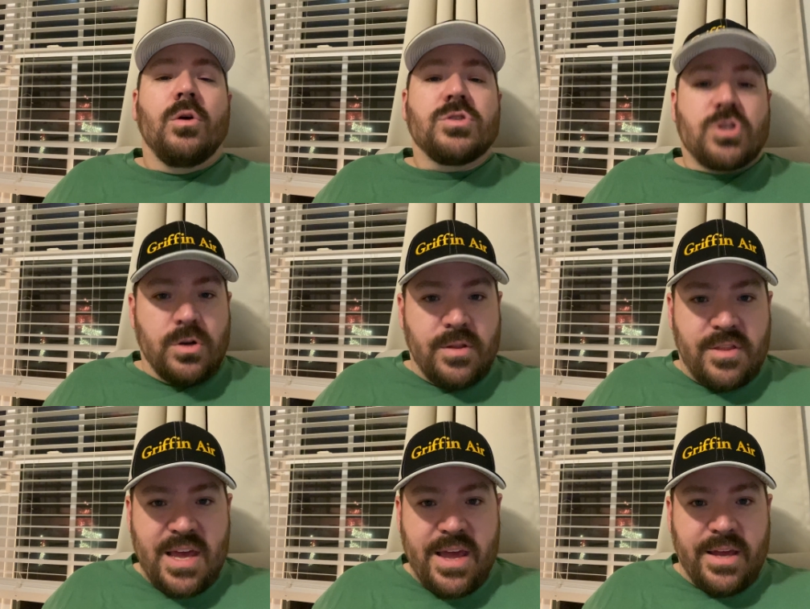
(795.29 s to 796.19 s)
certain
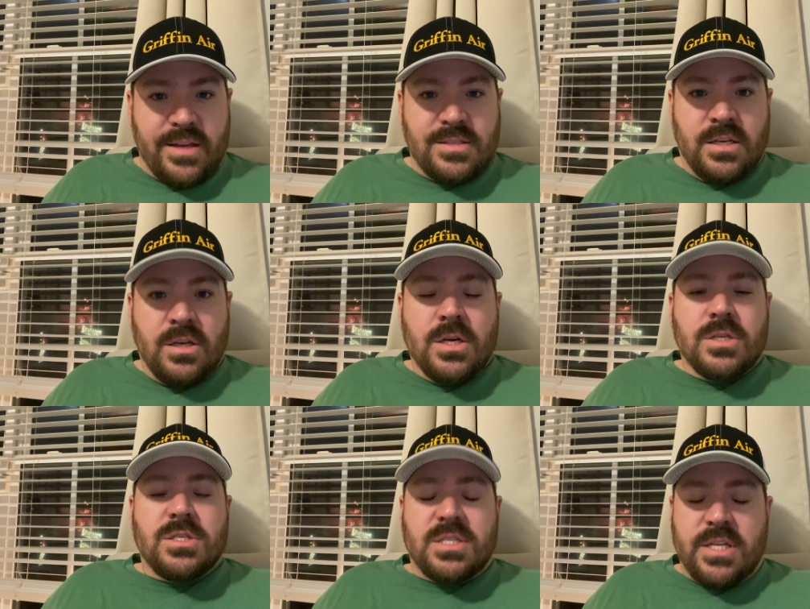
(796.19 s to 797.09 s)
things
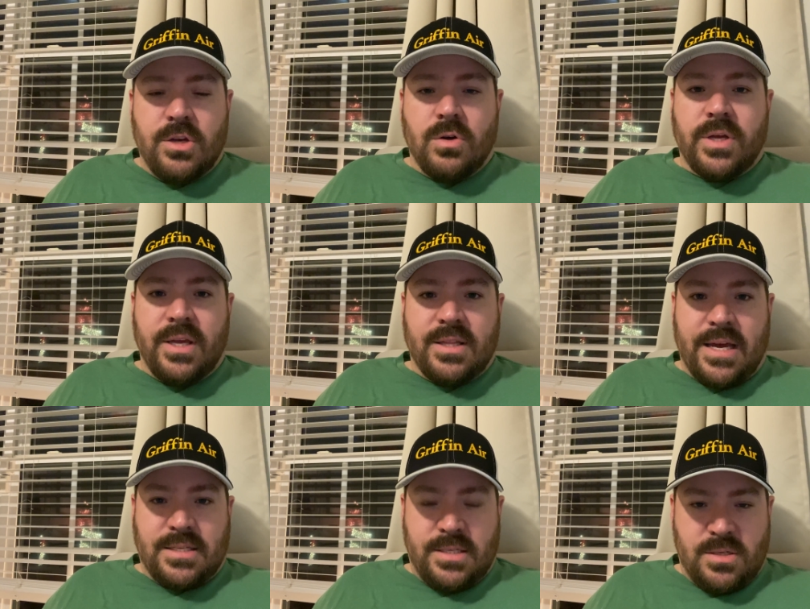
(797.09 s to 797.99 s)
still can get
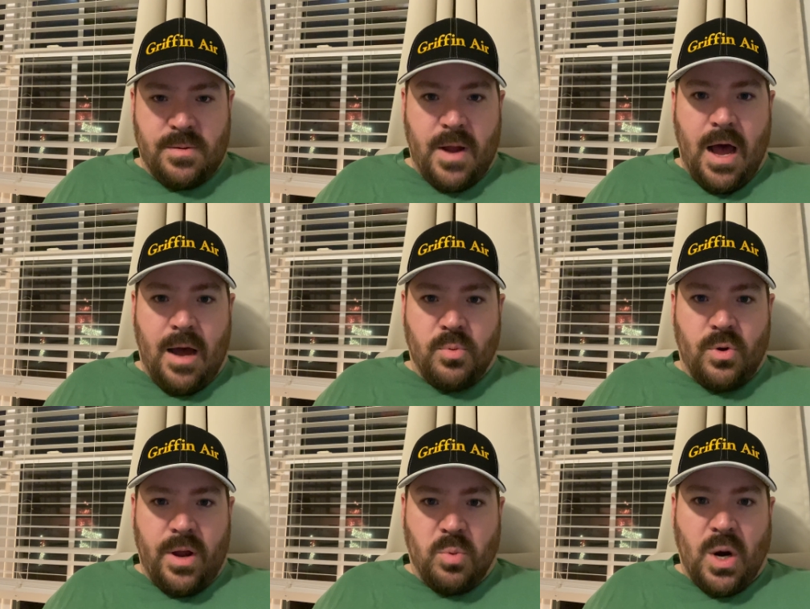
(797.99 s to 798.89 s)
that system to
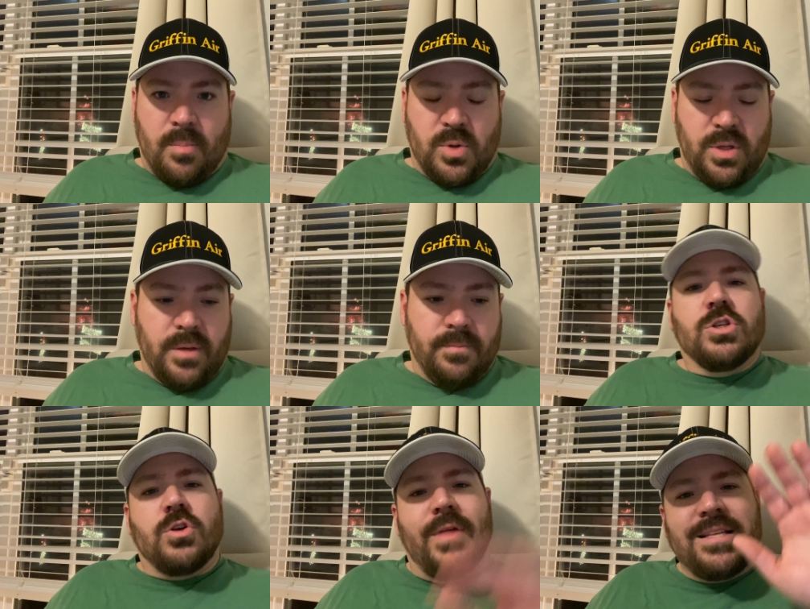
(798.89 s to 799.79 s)
operate properly.
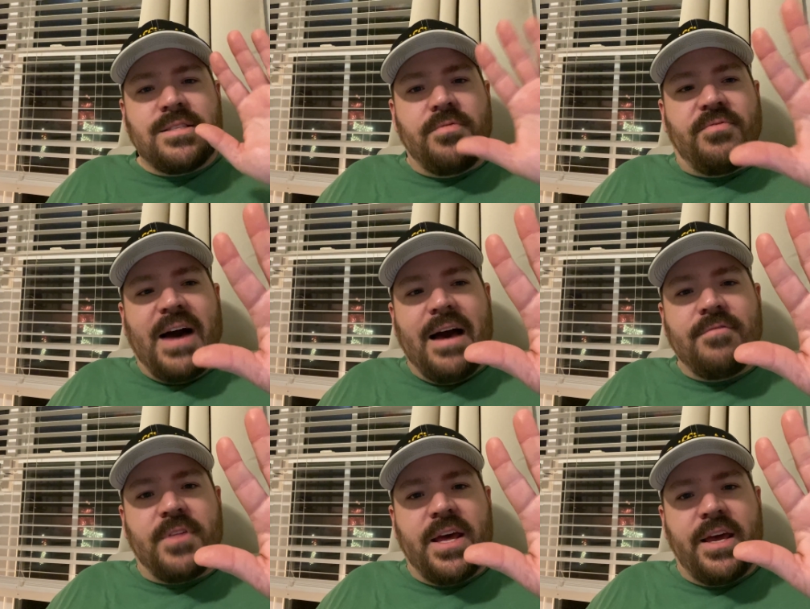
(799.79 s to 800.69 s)
So that's the
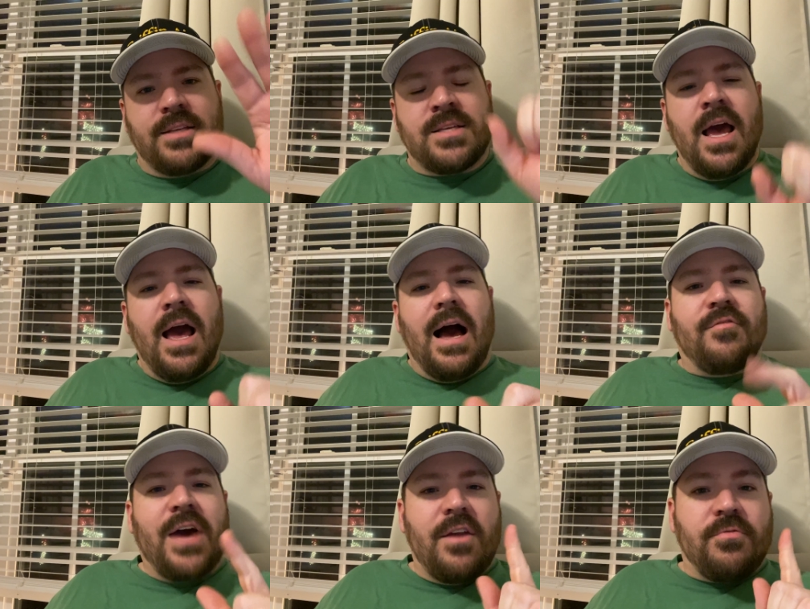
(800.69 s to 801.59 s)
five things. I've
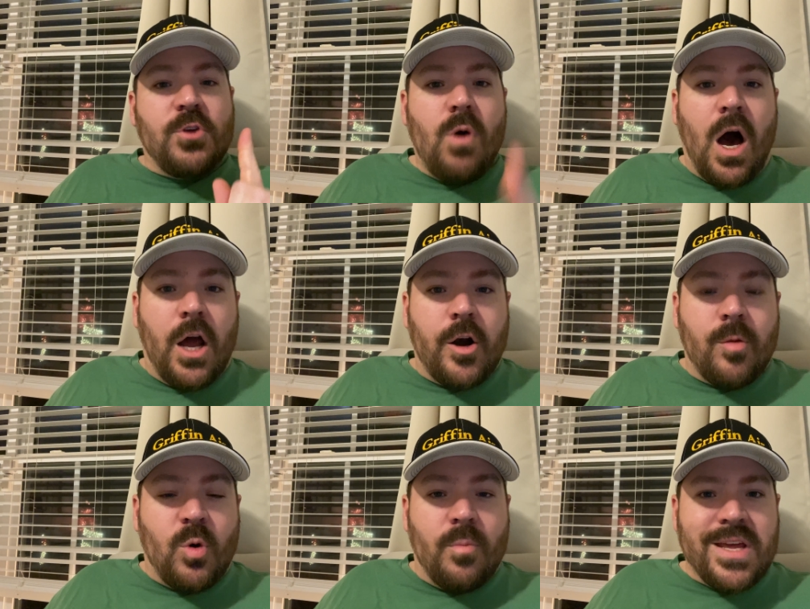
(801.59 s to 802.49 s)
got a few
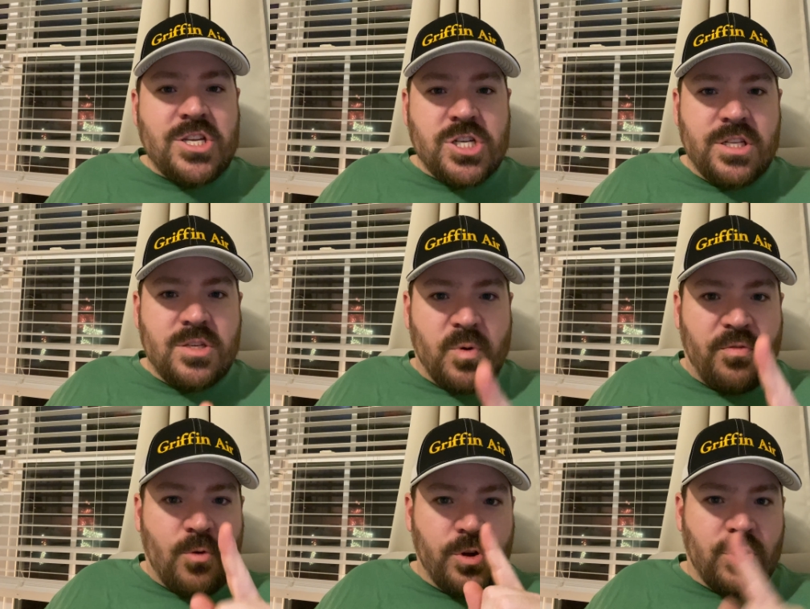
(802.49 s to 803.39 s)
honorable mentions
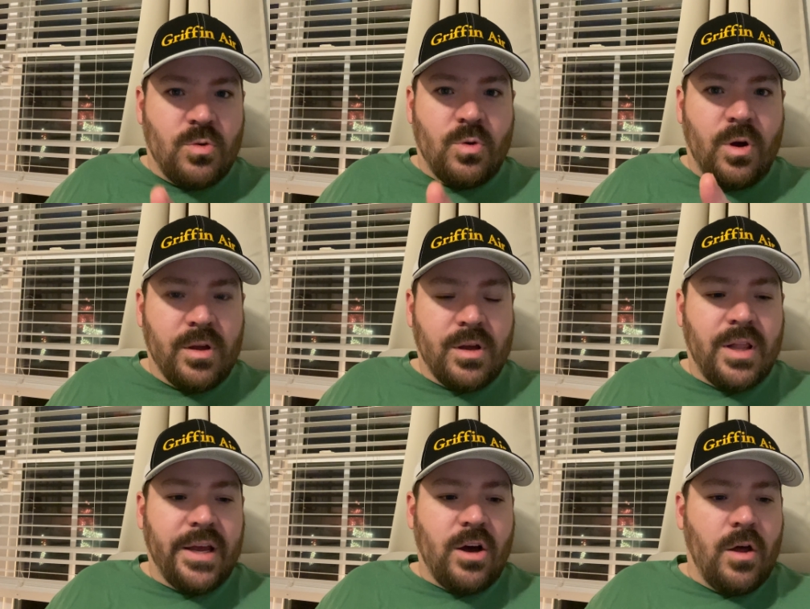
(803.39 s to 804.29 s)
before you
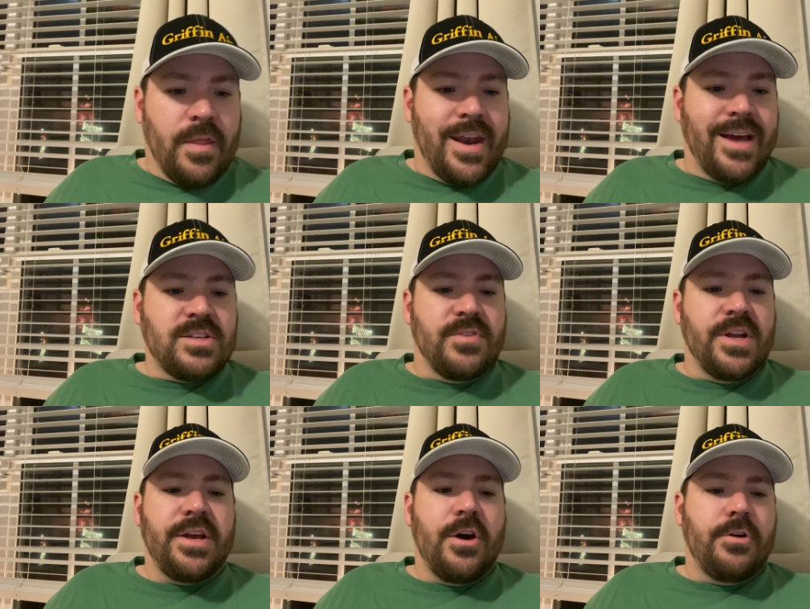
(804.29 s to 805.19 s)
click on the next
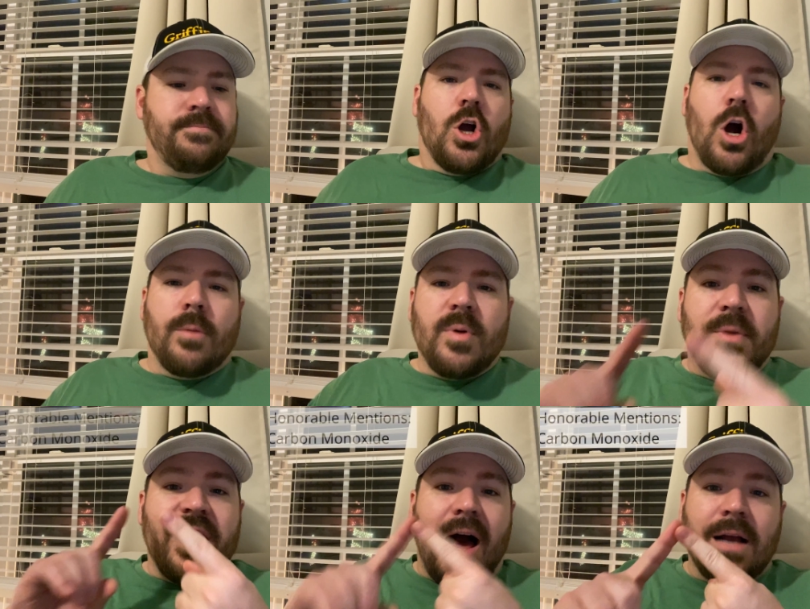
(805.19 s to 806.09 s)
video. Carbon
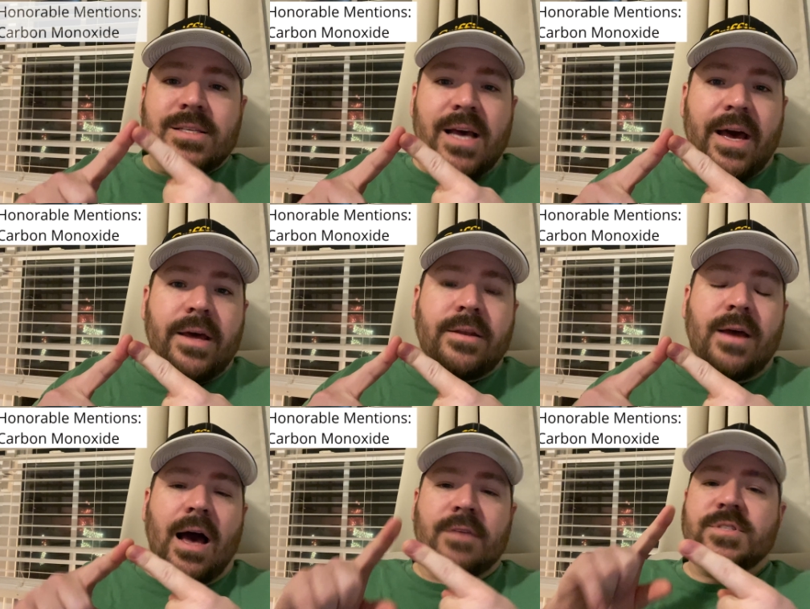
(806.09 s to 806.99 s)
monoxide.
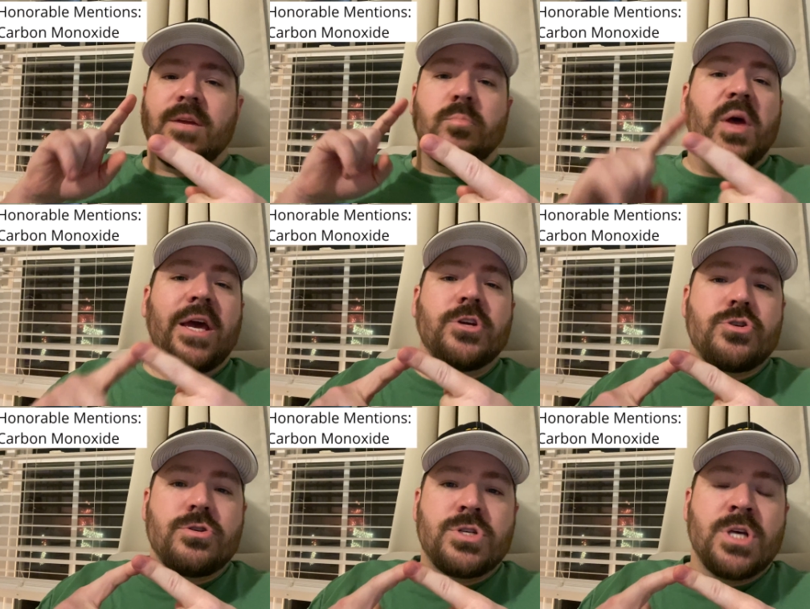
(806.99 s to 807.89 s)
I've seen
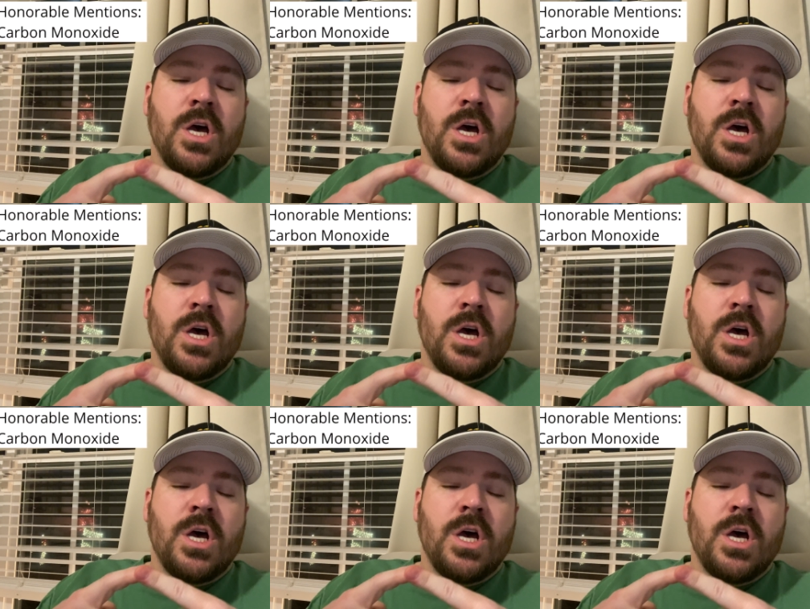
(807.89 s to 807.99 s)
pictures